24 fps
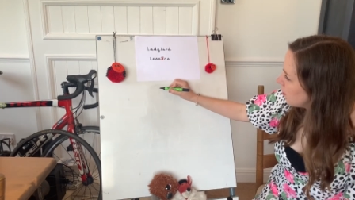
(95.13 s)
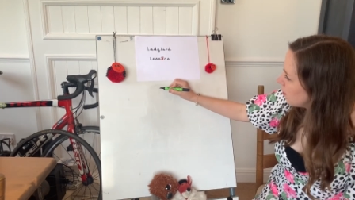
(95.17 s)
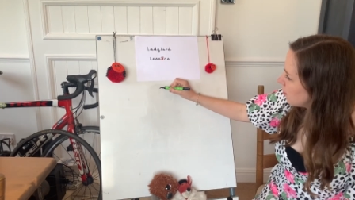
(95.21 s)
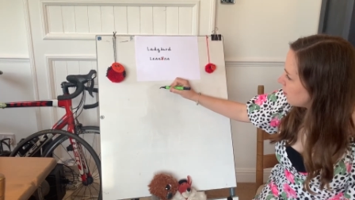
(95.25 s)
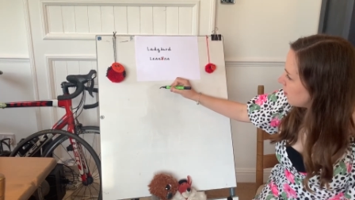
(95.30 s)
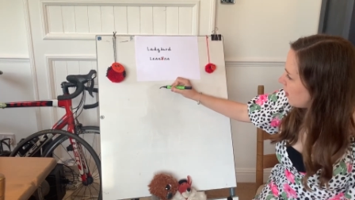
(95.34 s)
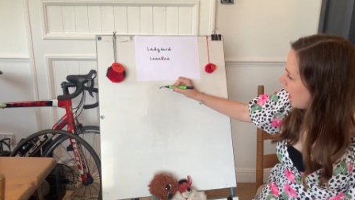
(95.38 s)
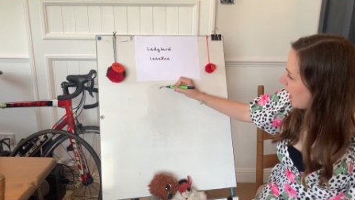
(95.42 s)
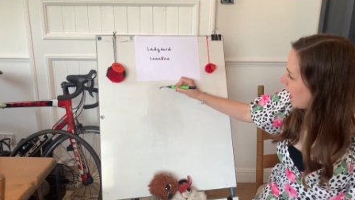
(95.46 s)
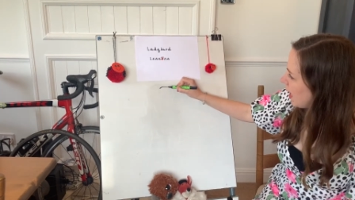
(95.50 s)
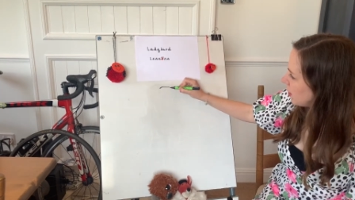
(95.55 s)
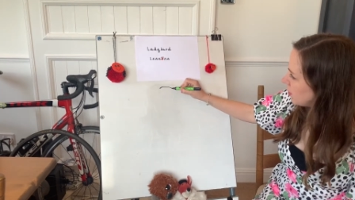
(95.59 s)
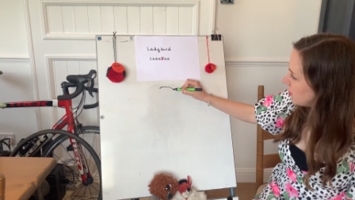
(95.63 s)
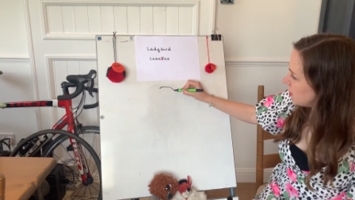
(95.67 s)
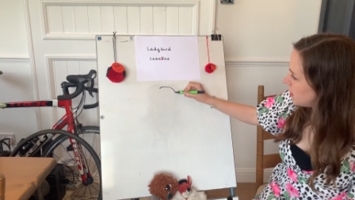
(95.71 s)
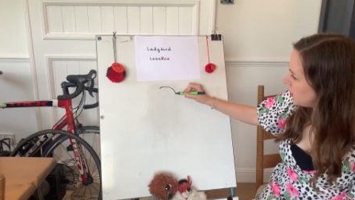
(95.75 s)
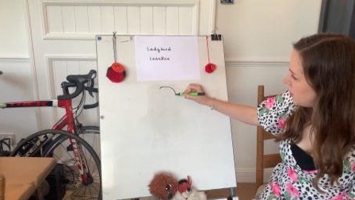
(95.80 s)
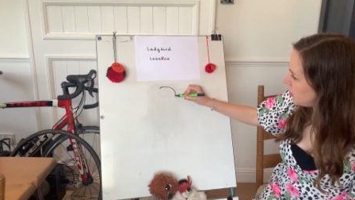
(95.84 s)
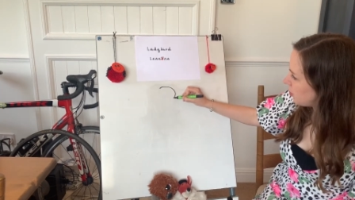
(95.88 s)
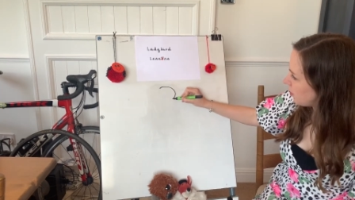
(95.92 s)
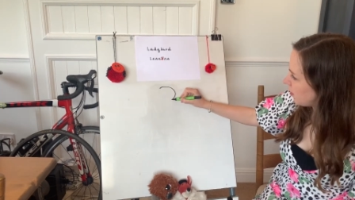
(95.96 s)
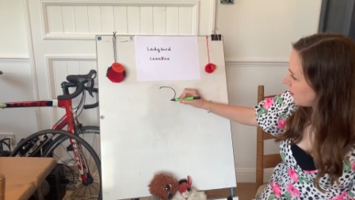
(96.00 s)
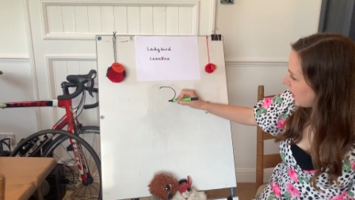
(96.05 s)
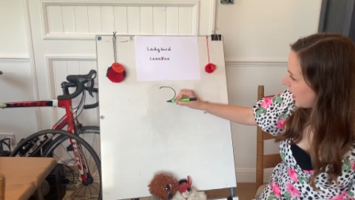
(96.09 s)
round the
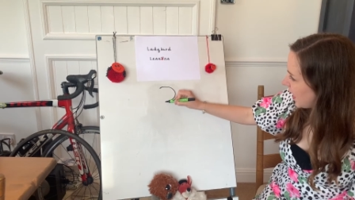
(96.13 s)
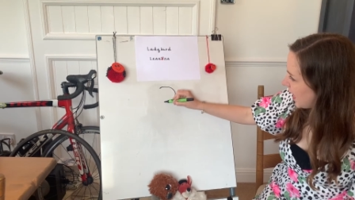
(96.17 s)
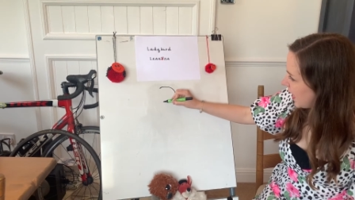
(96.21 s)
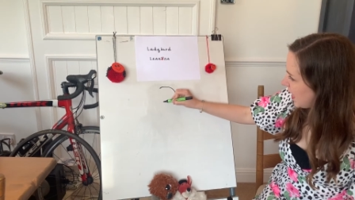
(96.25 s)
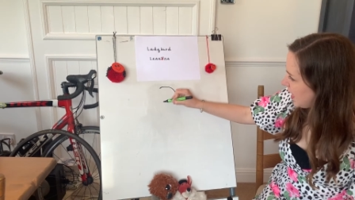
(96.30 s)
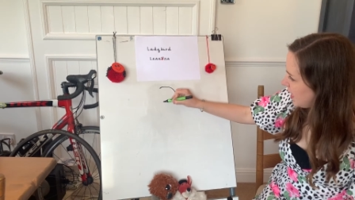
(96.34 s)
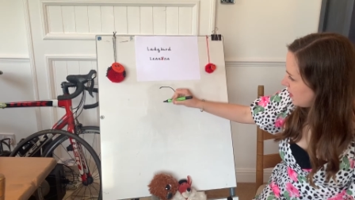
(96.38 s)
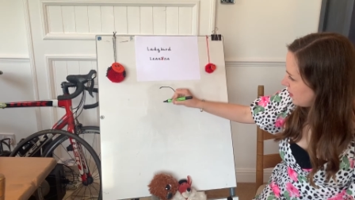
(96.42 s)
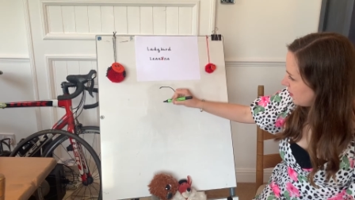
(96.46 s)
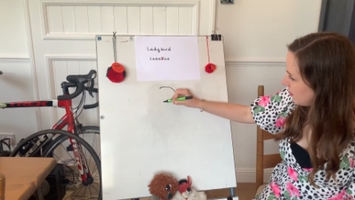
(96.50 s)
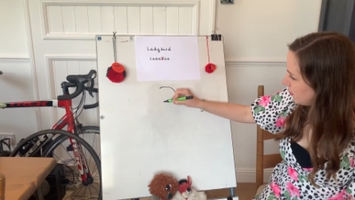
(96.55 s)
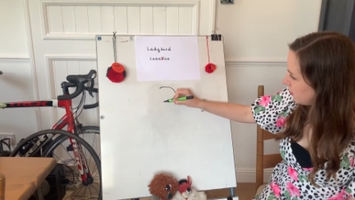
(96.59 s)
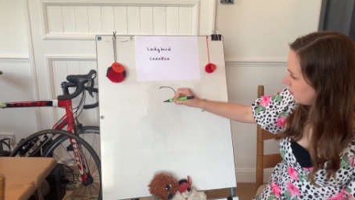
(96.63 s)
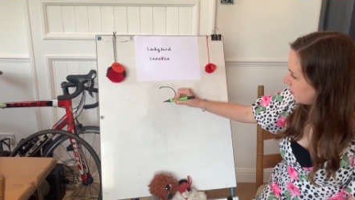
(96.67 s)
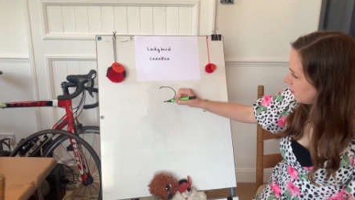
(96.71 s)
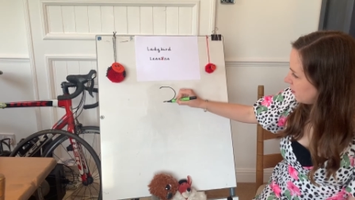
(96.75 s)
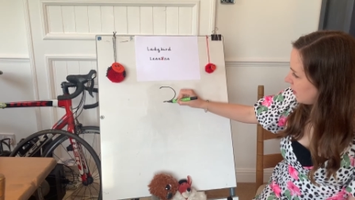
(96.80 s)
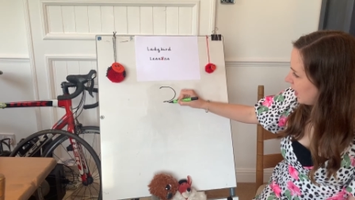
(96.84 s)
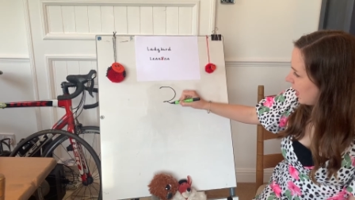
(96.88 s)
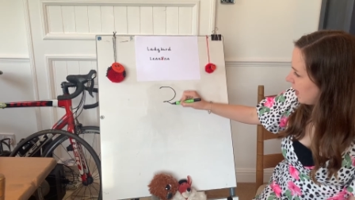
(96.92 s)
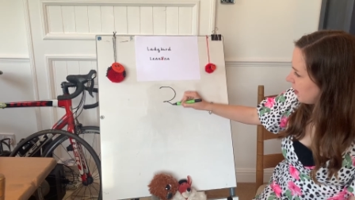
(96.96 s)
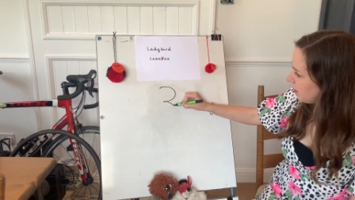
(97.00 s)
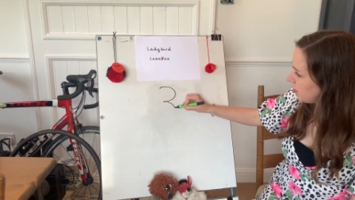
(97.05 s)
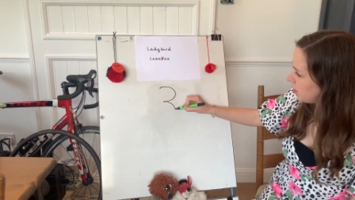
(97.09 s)
tree,
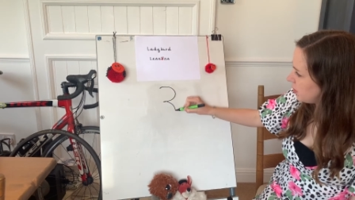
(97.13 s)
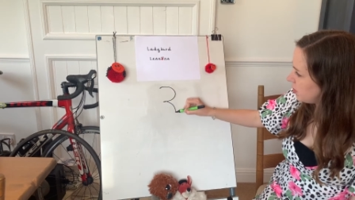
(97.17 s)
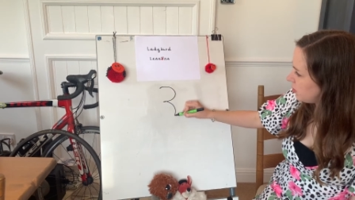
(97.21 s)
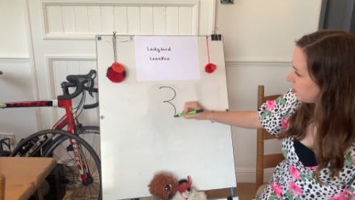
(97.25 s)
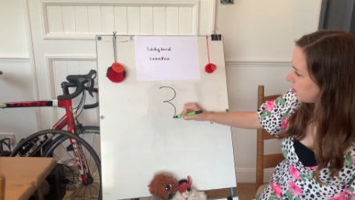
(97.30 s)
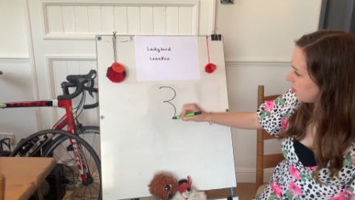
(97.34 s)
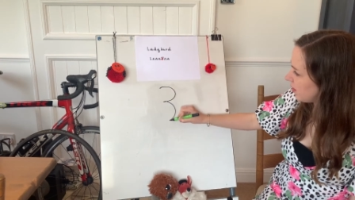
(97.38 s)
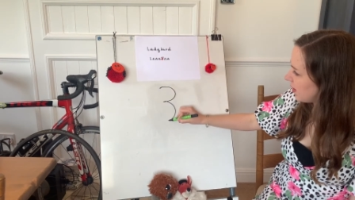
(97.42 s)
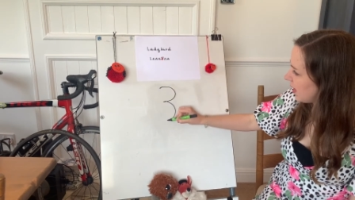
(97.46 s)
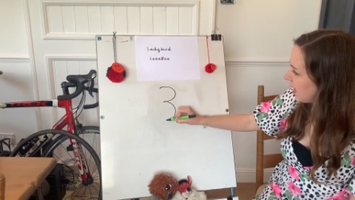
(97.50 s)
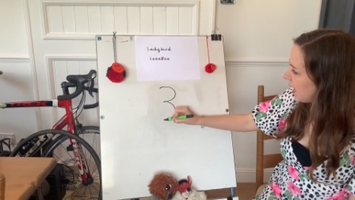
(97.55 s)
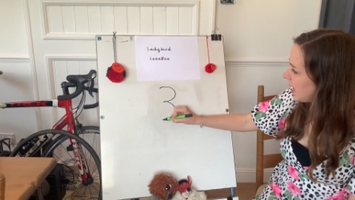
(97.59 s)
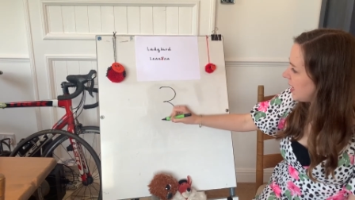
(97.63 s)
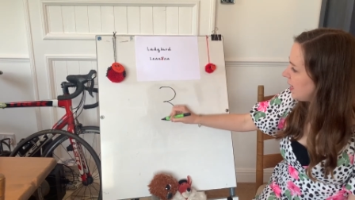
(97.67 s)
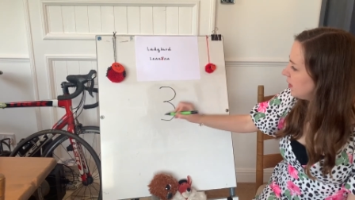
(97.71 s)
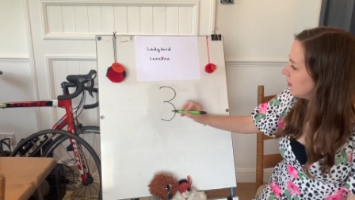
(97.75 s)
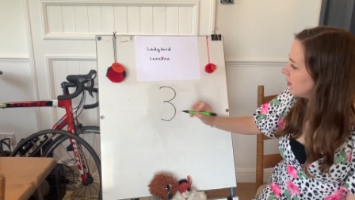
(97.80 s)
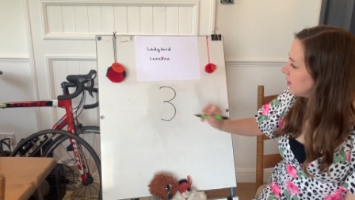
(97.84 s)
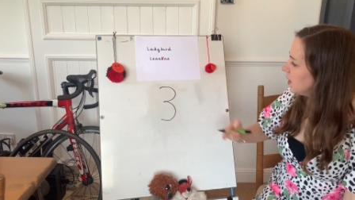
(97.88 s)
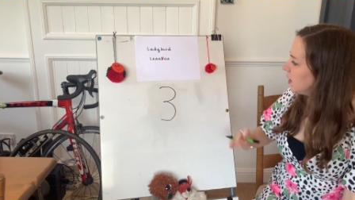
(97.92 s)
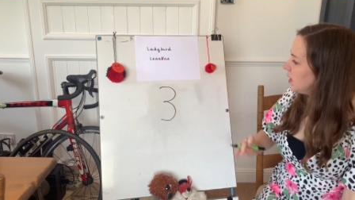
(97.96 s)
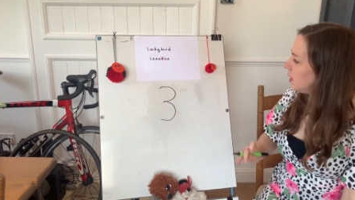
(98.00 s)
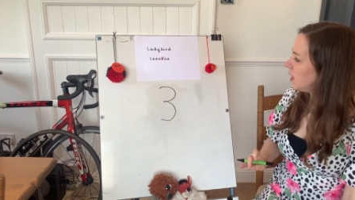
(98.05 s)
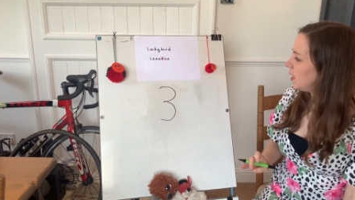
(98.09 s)
round the tree.
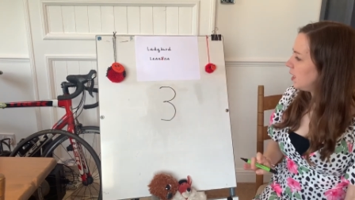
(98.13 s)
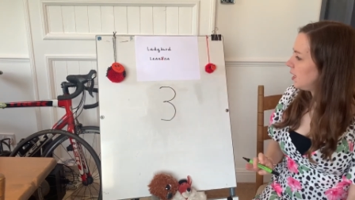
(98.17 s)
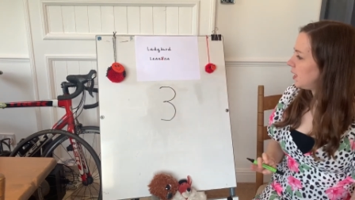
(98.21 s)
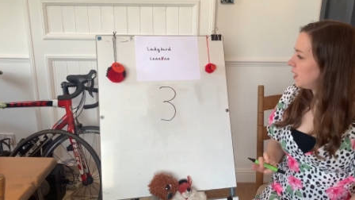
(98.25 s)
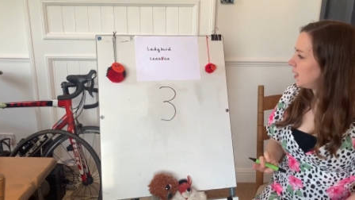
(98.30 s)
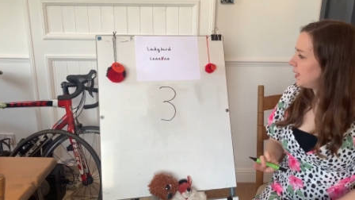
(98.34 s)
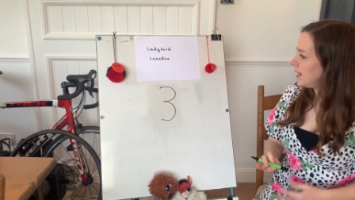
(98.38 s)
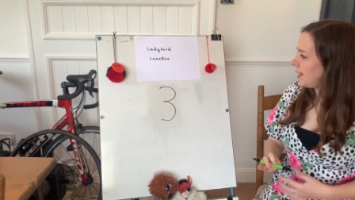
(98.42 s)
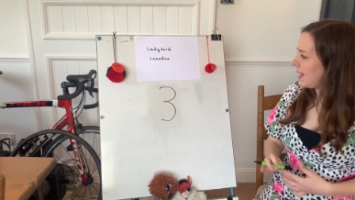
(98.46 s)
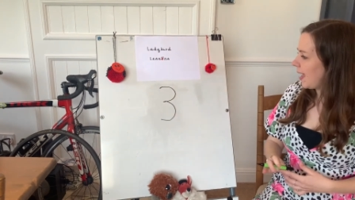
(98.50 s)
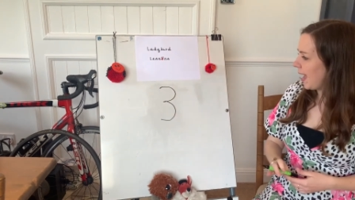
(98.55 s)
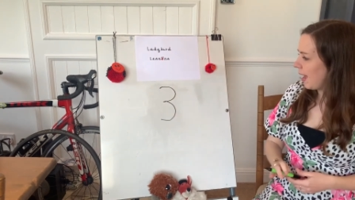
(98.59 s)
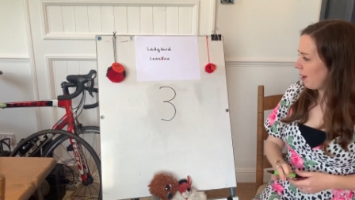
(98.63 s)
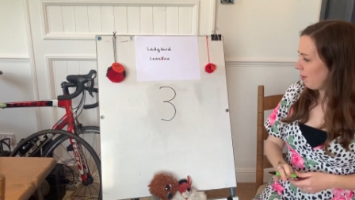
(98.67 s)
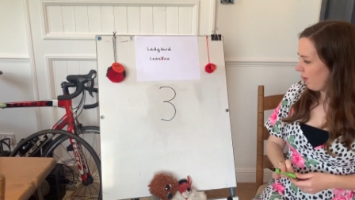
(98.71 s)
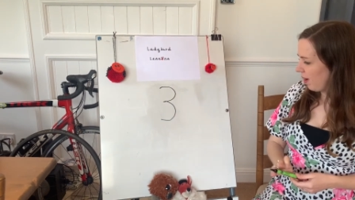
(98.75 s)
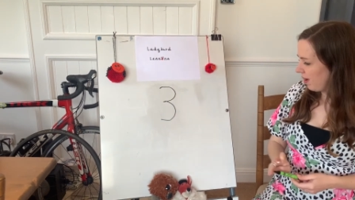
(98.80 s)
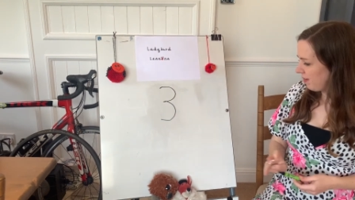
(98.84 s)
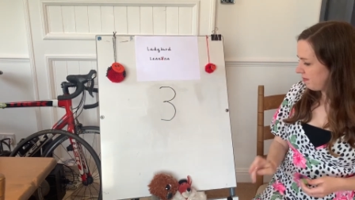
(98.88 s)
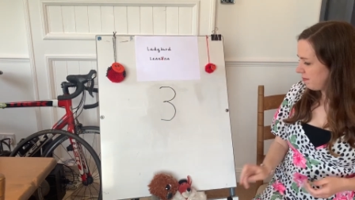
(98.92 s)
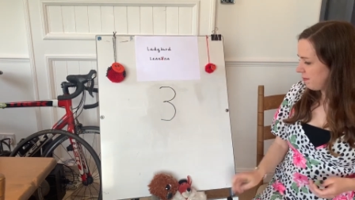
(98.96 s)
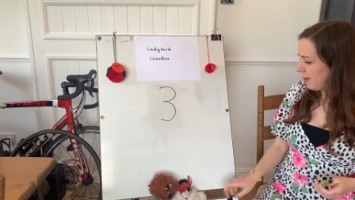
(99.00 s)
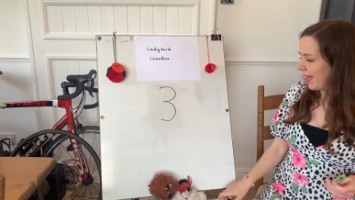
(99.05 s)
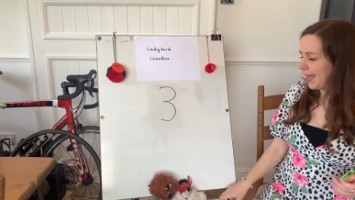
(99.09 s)
Now
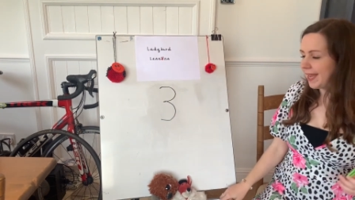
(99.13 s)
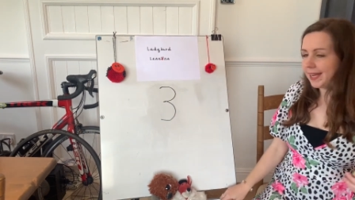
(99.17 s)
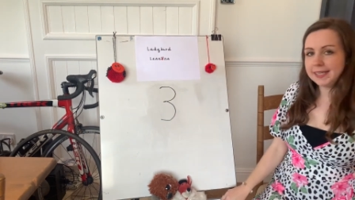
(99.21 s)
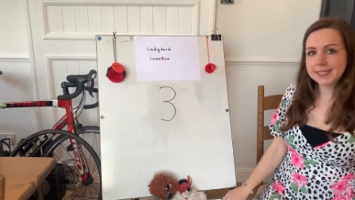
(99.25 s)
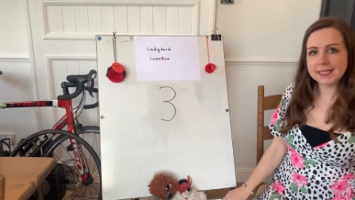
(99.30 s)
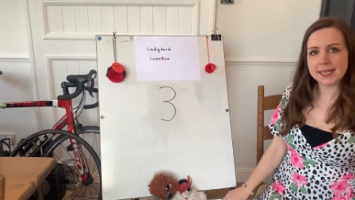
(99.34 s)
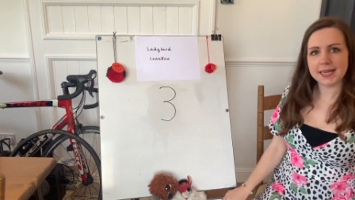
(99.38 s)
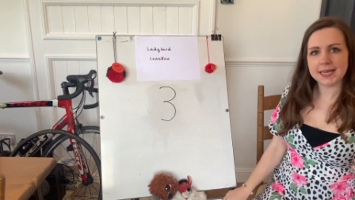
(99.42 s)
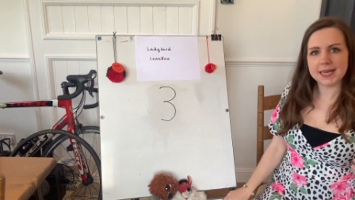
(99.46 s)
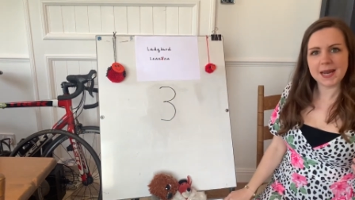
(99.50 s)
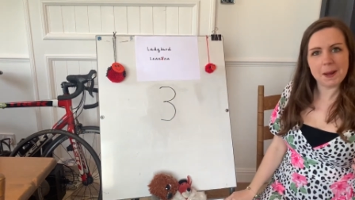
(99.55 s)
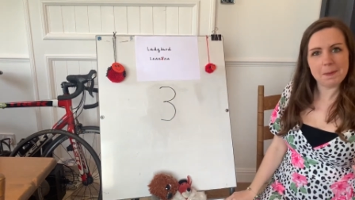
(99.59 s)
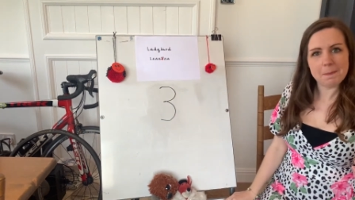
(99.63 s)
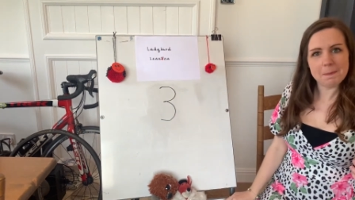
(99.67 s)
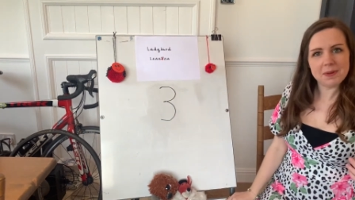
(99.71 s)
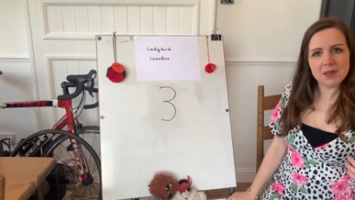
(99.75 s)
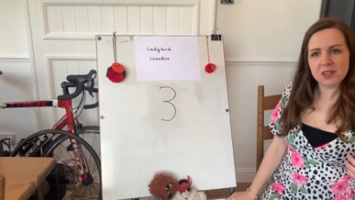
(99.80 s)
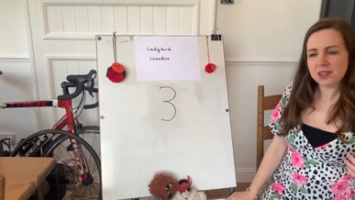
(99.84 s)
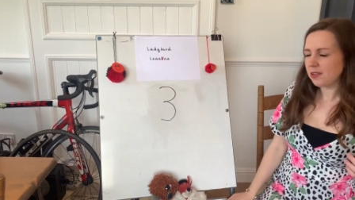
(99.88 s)
I've made a number